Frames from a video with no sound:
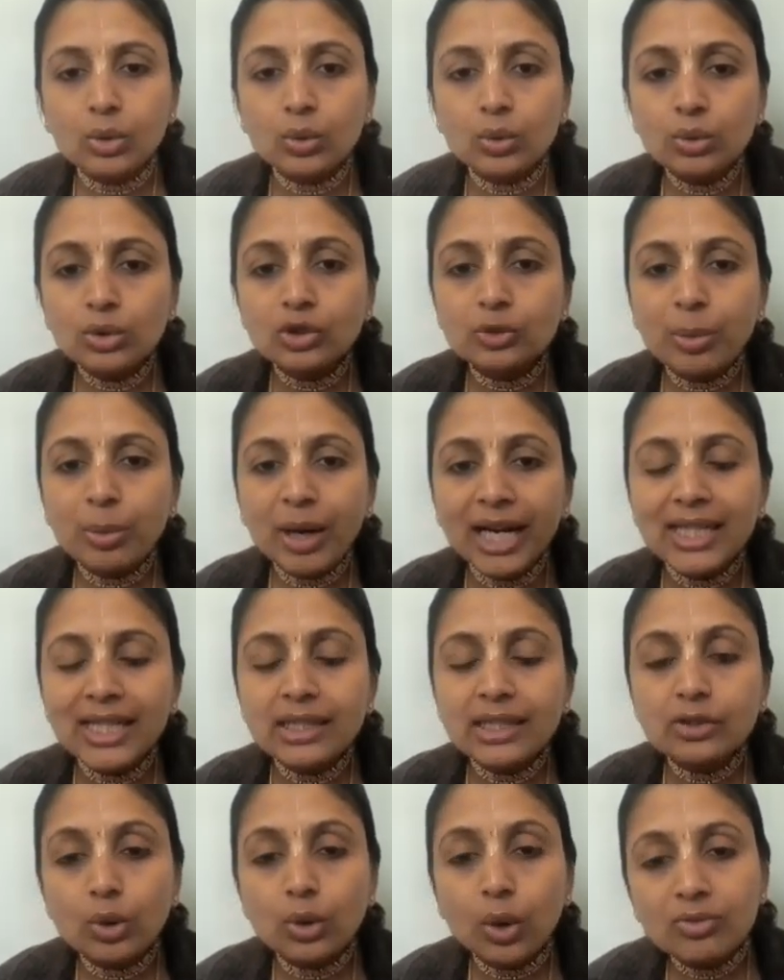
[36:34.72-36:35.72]
whose bite
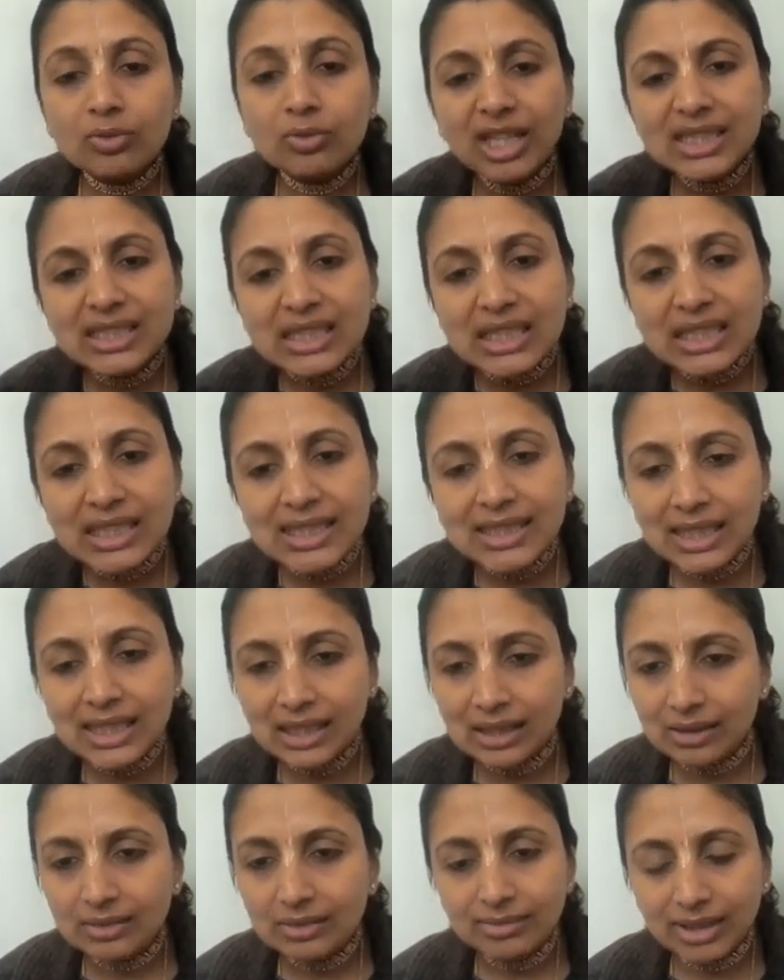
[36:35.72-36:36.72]
is always
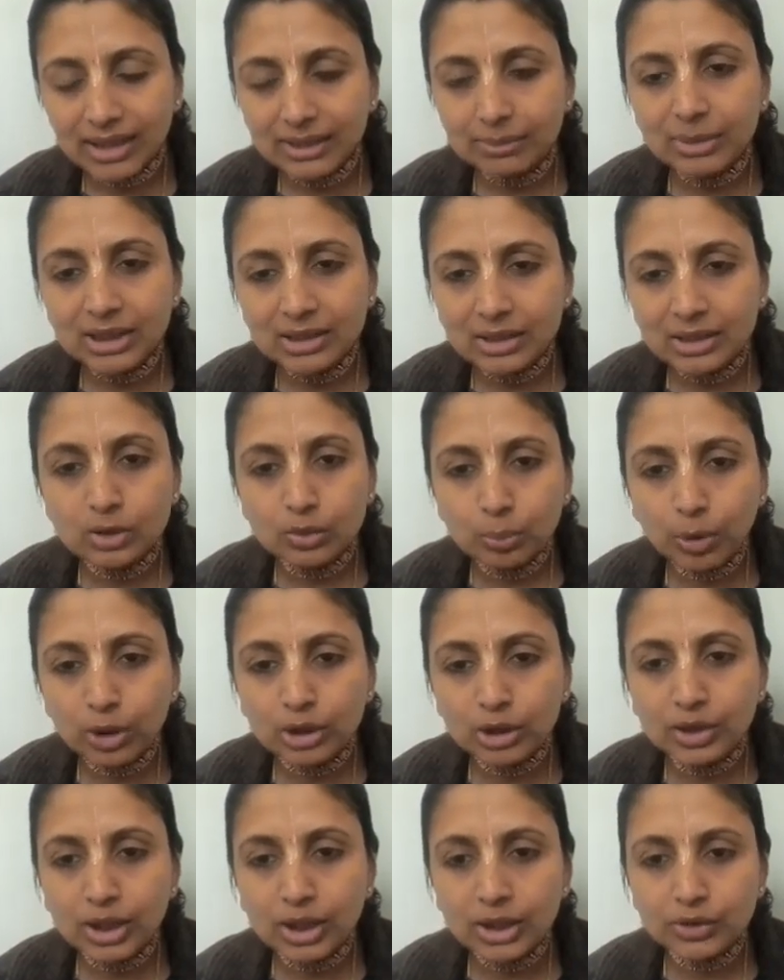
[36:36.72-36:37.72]
lethal. That means it's
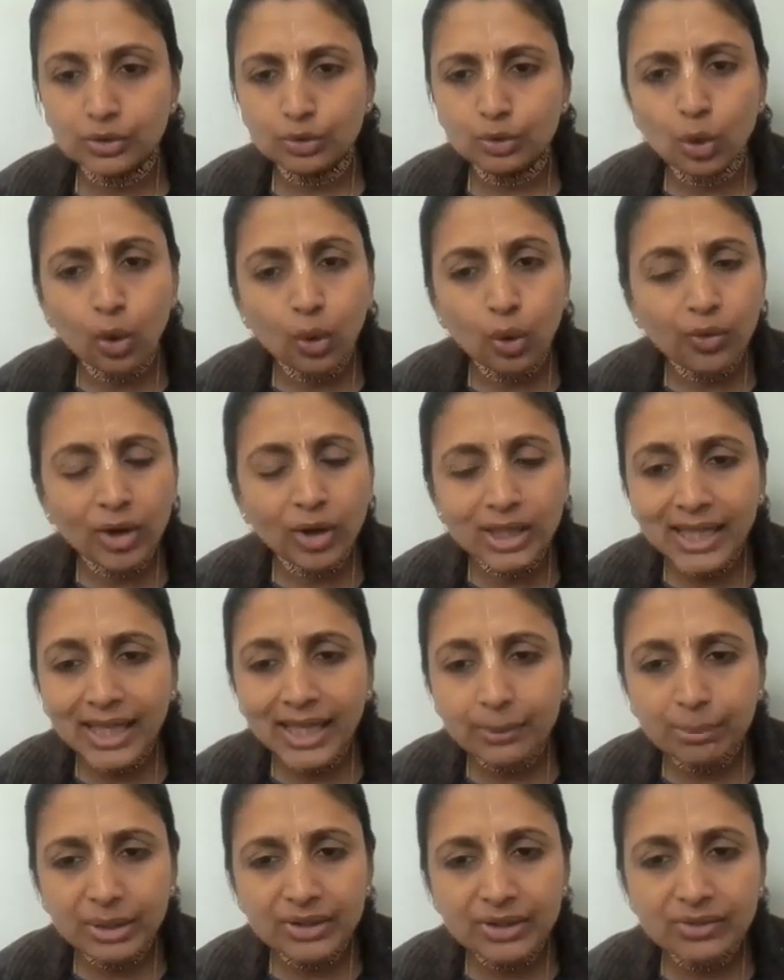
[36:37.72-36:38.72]
poisonous. No one
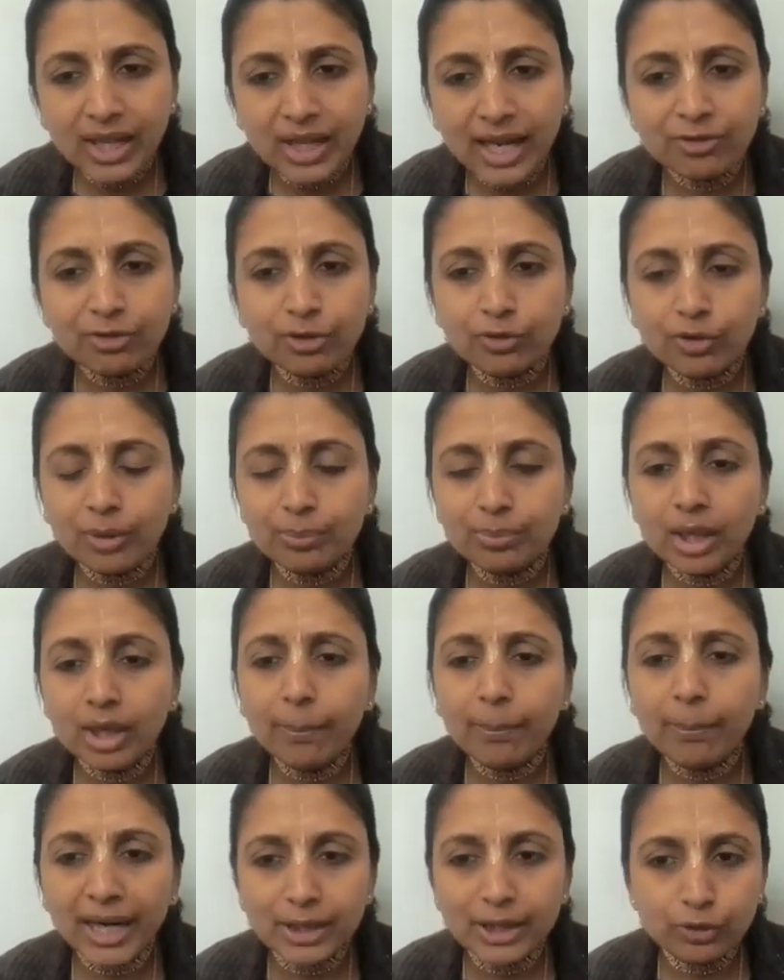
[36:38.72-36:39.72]
can be saved from the
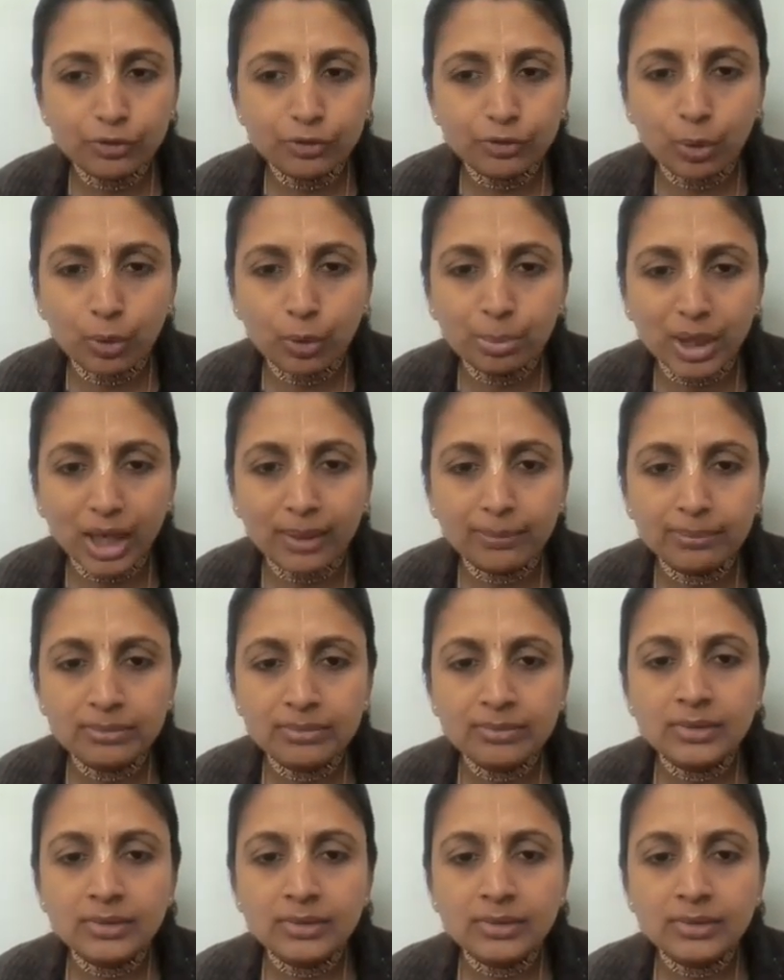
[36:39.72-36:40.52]
bite of cobra.